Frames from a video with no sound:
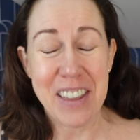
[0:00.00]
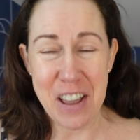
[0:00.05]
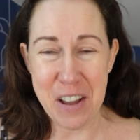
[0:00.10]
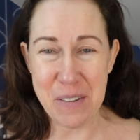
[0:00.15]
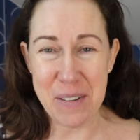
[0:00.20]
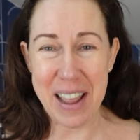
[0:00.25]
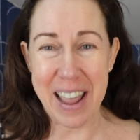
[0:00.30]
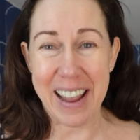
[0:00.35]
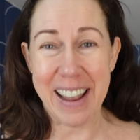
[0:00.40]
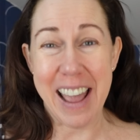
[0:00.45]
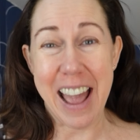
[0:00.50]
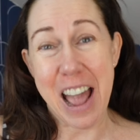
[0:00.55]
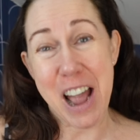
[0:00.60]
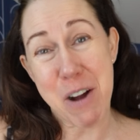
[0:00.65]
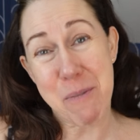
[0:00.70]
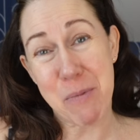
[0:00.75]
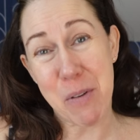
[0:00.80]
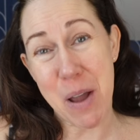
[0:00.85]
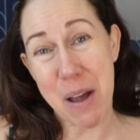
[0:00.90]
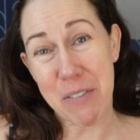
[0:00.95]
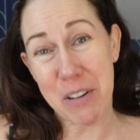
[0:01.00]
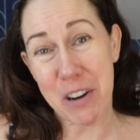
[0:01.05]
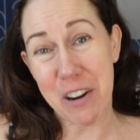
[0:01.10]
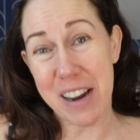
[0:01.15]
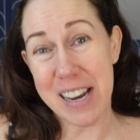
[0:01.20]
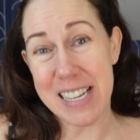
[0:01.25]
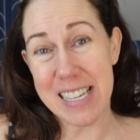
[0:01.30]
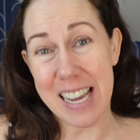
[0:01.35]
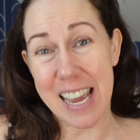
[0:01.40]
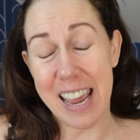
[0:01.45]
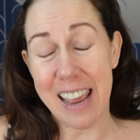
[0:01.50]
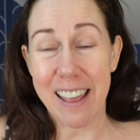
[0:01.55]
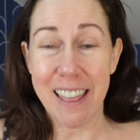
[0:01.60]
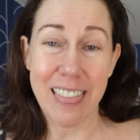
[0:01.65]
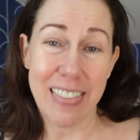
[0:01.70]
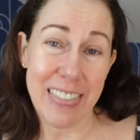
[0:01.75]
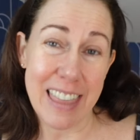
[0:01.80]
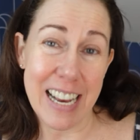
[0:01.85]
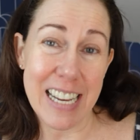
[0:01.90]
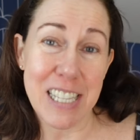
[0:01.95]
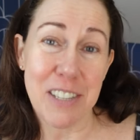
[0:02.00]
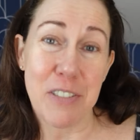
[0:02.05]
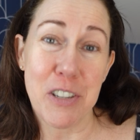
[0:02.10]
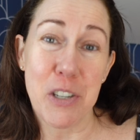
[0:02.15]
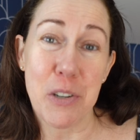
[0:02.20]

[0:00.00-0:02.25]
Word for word: Okay, I hope you have a great day. Thanks for